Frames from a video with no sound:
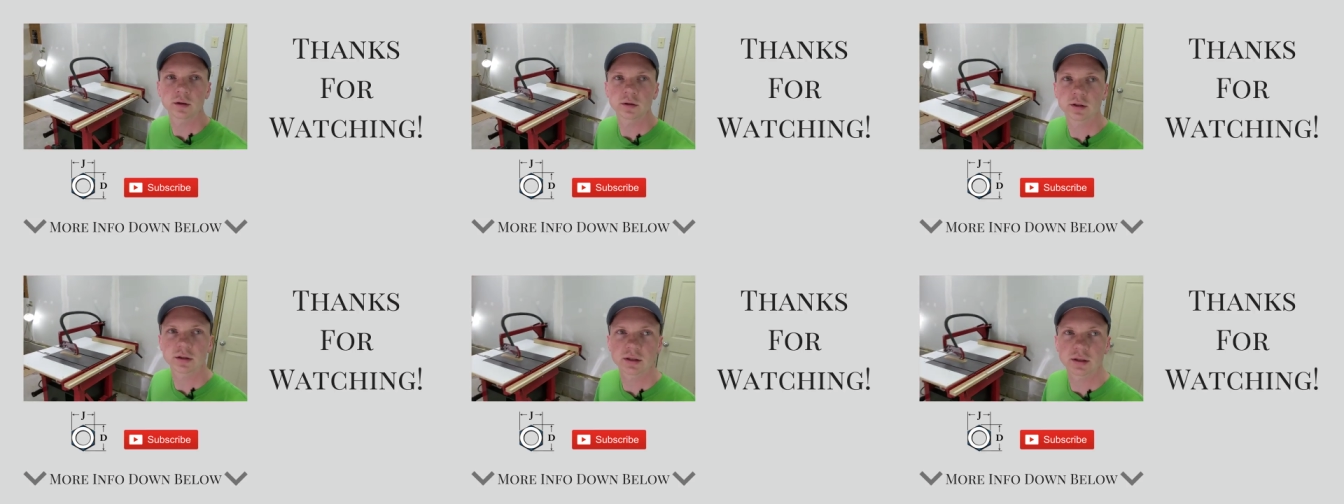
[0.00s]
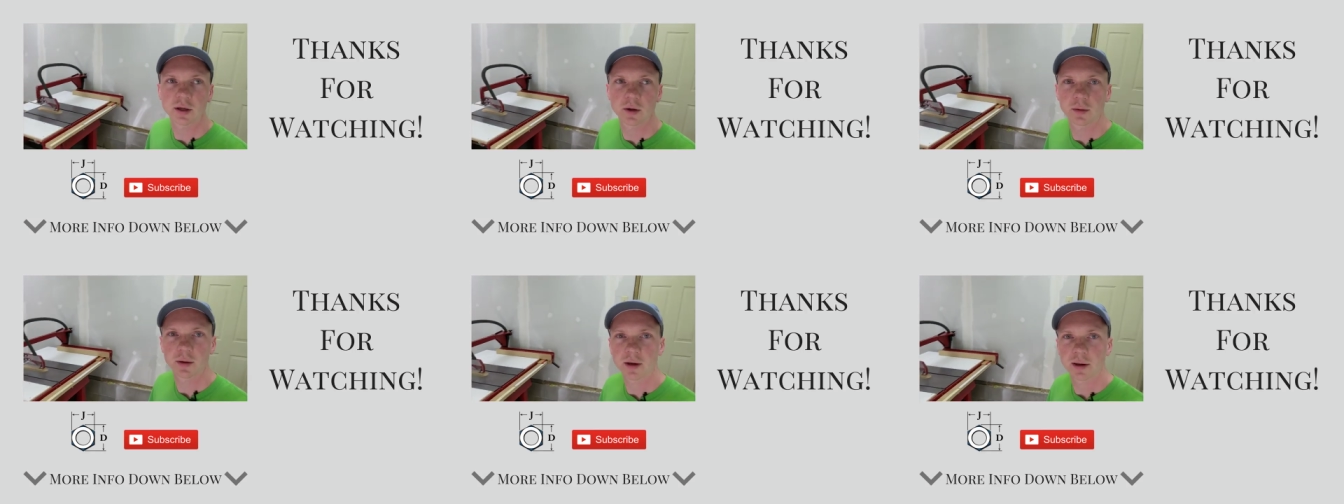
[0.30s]

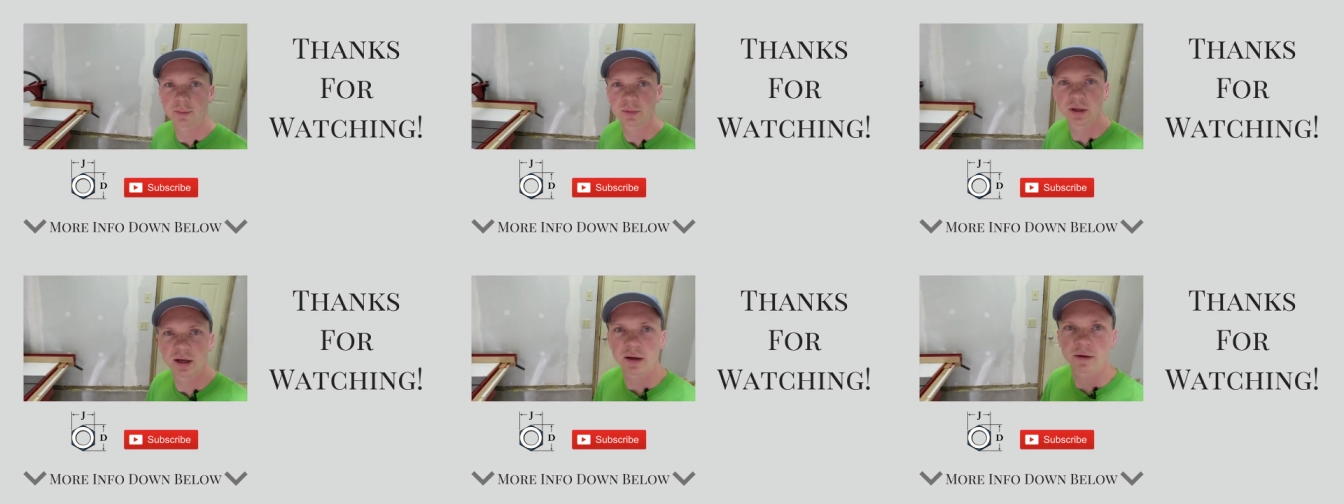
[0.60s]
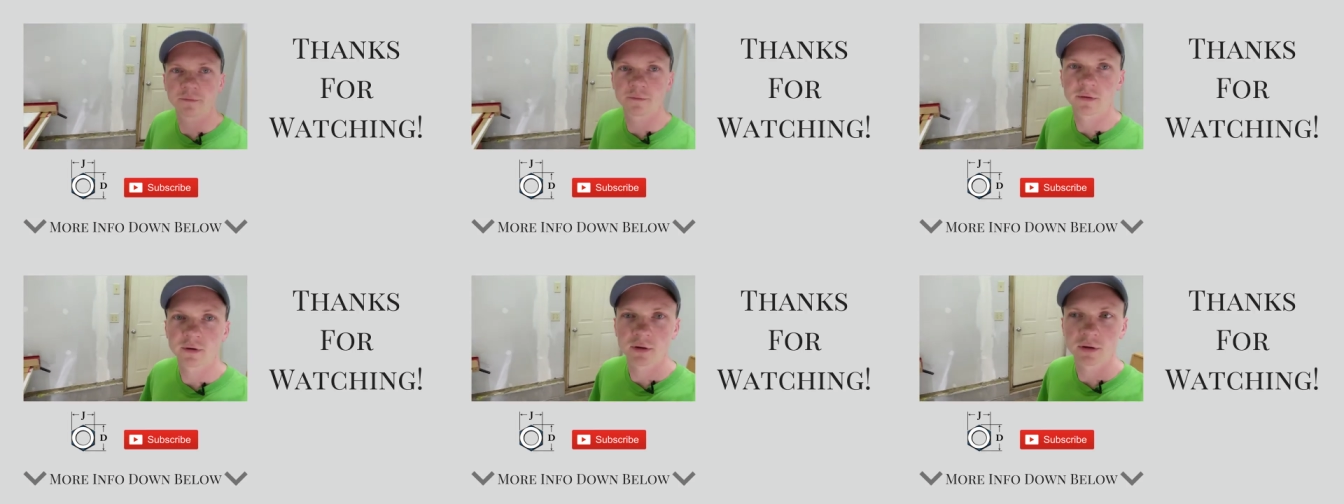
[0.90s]
Just a quick
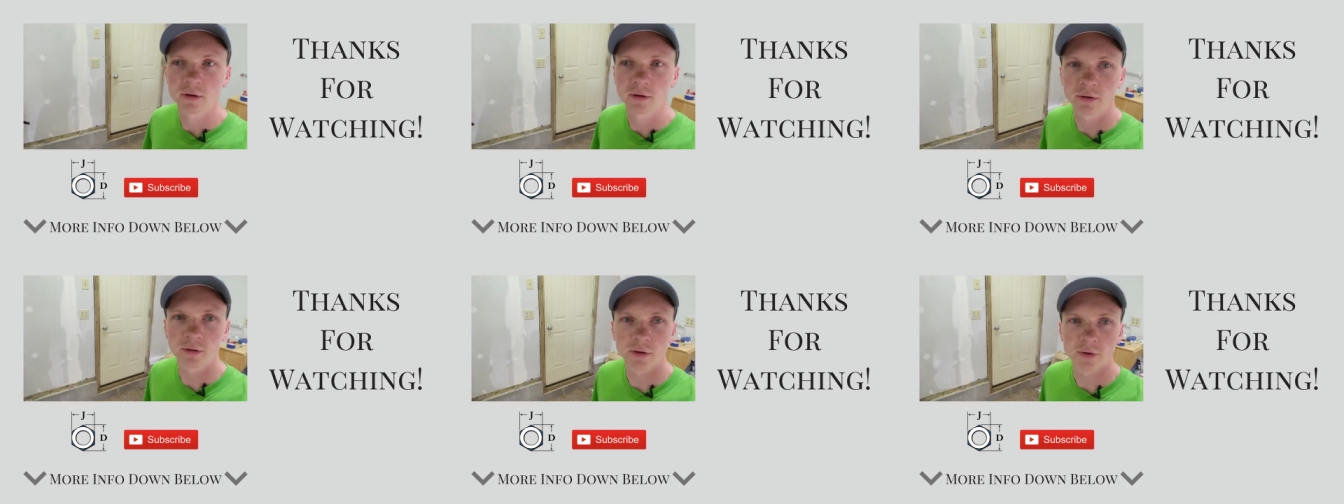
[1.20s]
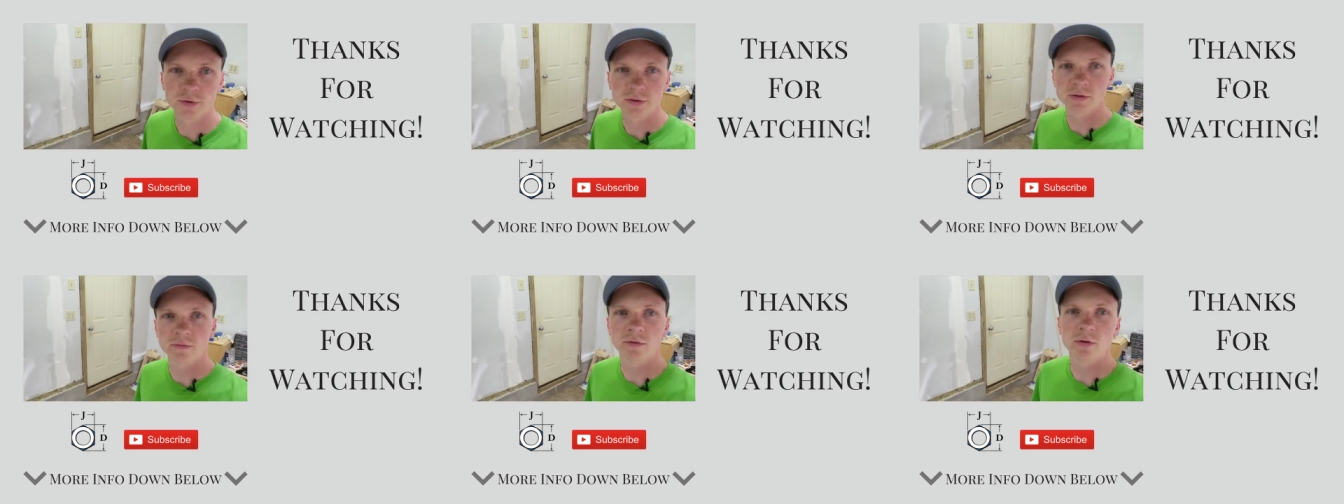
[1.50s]
update for
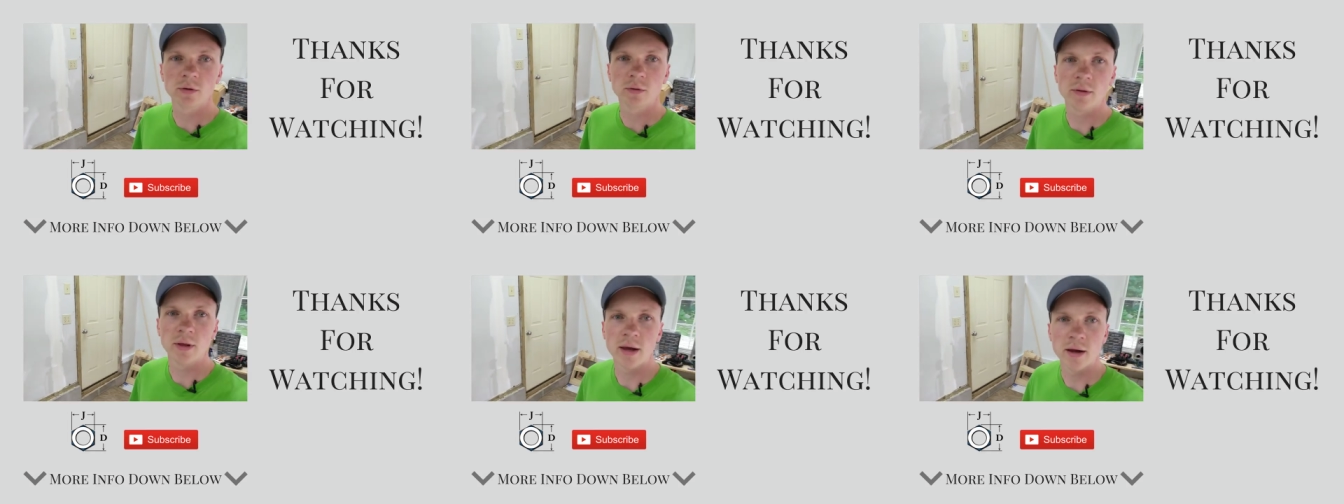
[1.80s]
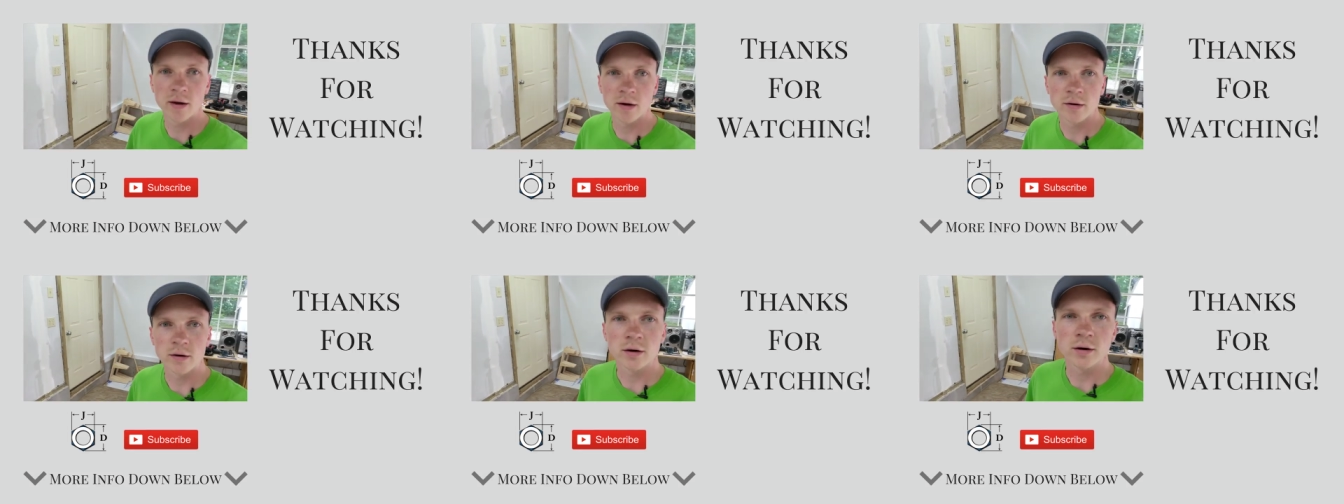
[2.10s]
those of you
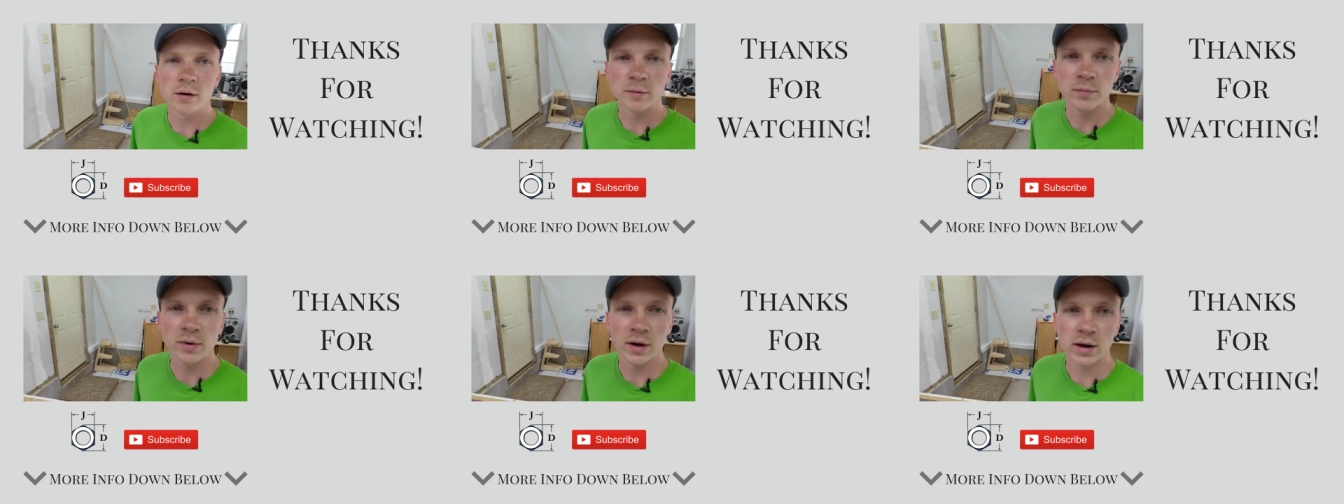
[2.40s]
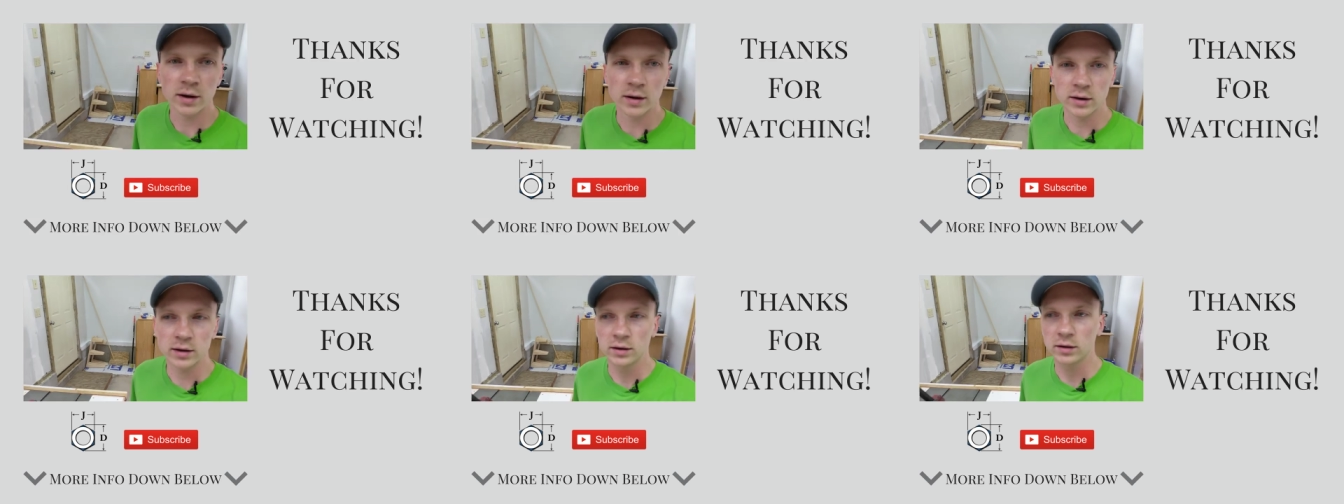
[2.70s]
that are
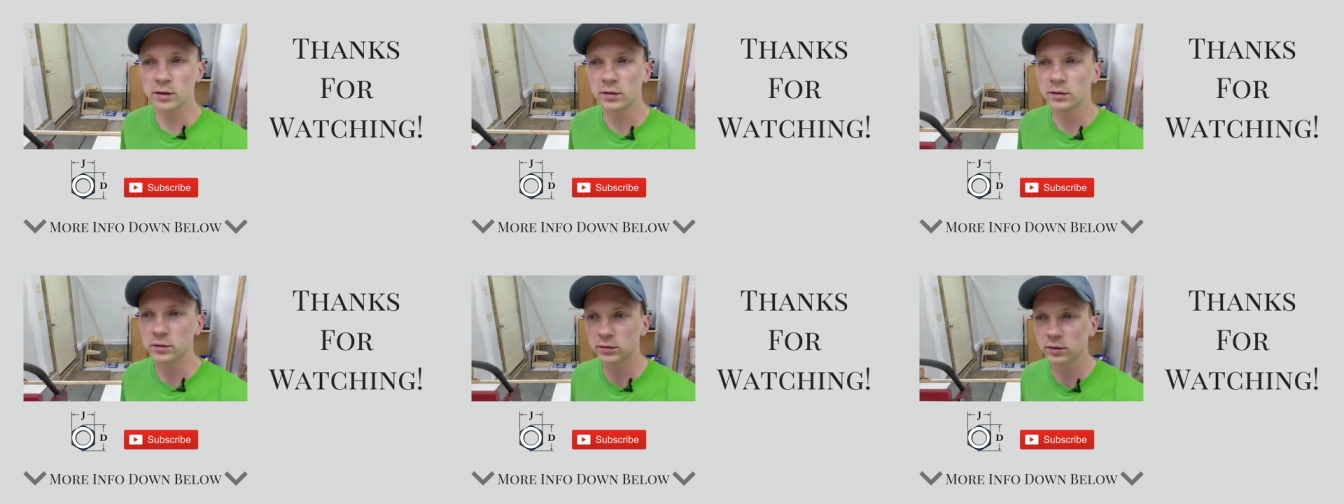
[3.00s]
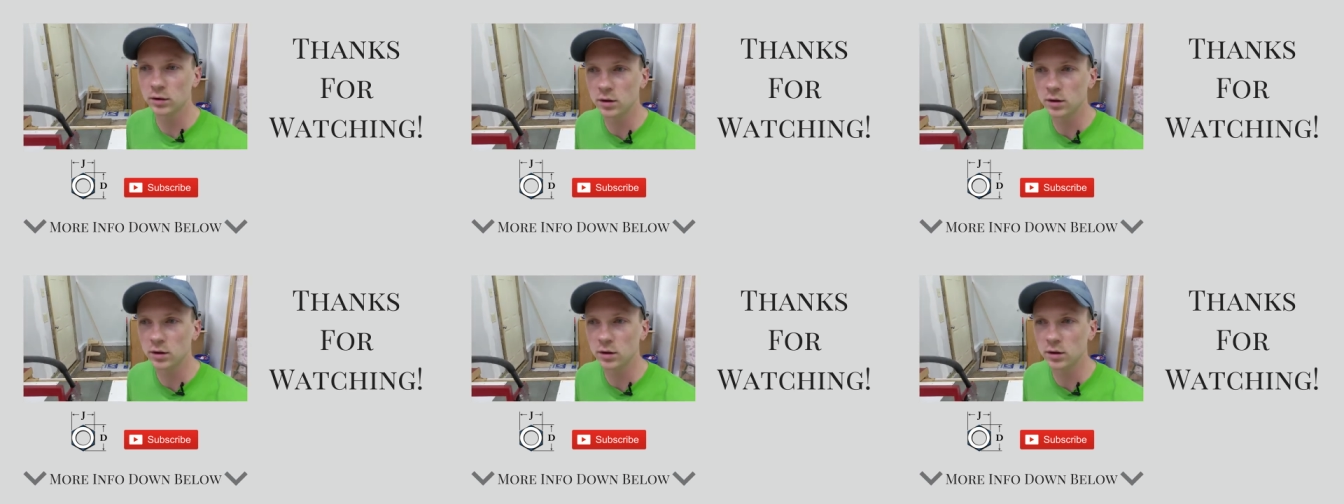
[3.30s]
my